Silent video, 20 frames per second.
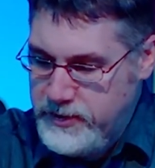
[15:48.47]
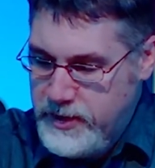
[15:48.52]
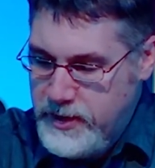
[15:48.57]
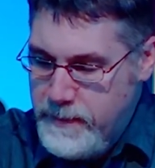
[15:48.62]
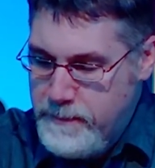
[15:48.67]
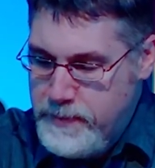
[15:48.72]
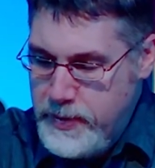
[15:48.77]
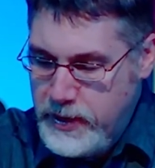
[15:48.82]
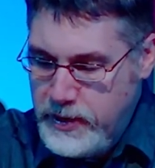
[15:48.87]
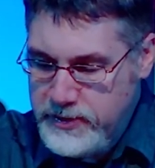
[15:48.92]

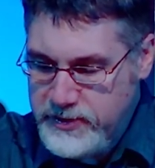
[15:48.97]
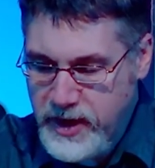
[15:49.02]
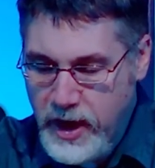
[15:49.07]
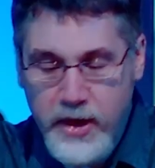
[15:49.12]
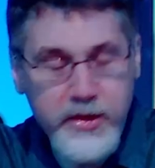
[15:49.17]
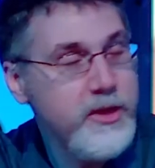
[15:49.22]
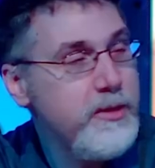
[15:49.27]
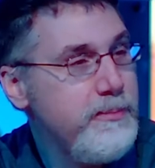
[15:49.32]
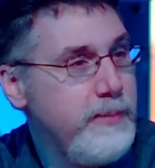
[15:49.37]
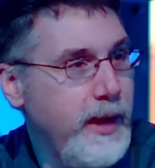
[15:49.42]
built other
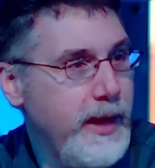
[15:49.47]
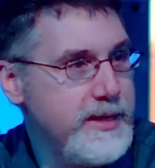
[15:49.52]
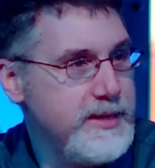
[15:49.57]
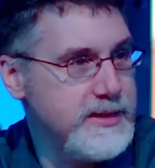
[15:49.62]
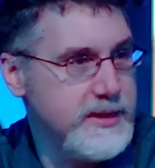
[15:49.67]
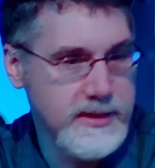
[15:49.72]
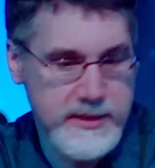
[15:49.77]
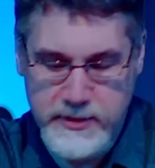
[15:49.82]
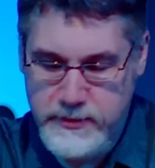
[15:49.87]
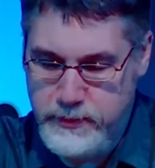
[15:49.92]

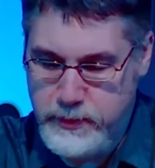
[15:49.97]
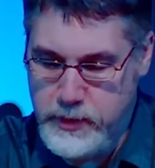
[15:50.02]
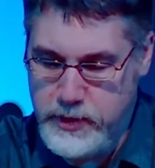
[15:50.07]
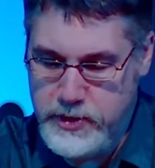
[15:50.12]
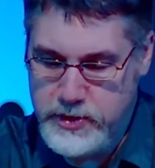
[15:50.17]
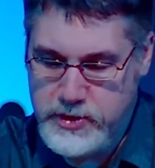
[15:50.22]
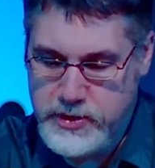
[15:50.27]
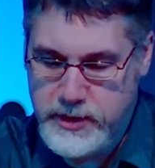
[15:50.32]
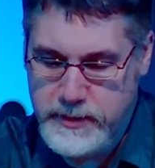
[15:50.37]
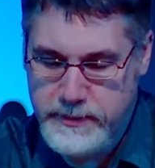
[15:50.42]
places of
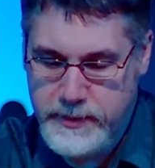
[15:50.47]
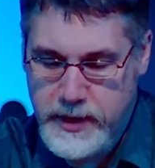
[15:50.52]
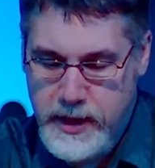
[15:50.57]
worship,